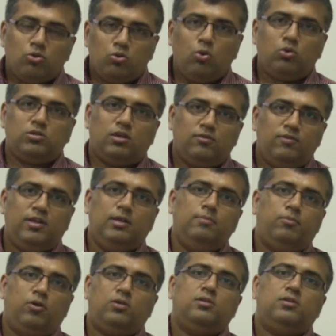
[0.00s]
those are very
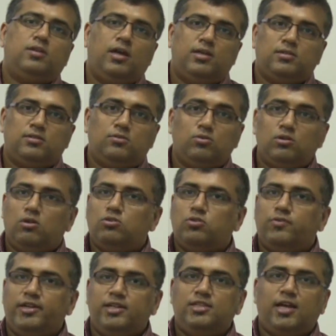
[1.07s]
important tasks. Those are also
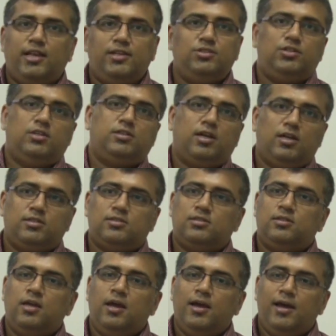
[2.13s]
very challenging tasks.